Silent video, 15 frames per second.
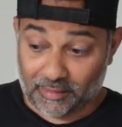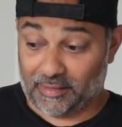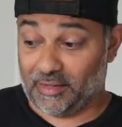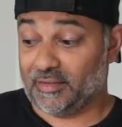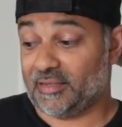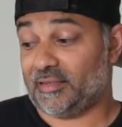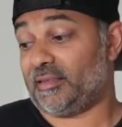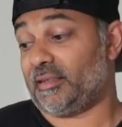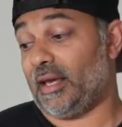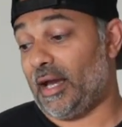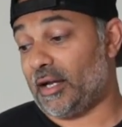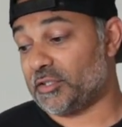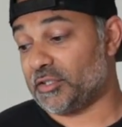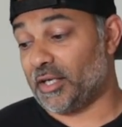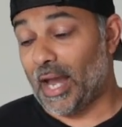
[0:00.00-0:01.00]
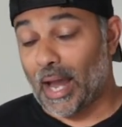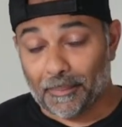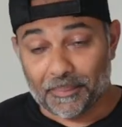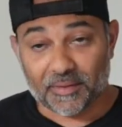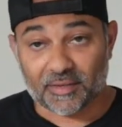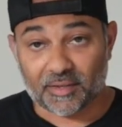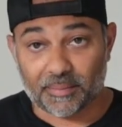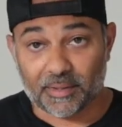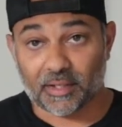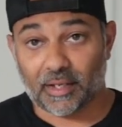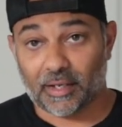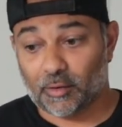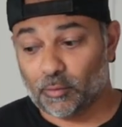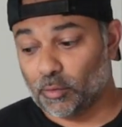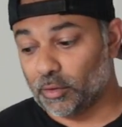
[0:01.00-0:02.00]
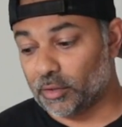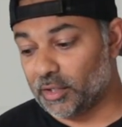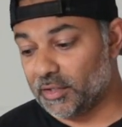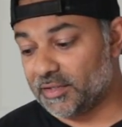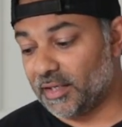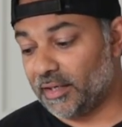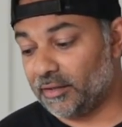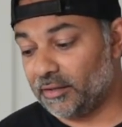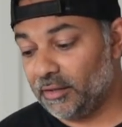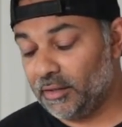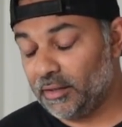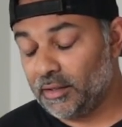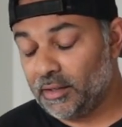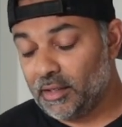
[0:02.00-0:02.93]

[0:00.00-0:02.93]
This actually happens to be an 8-quart container,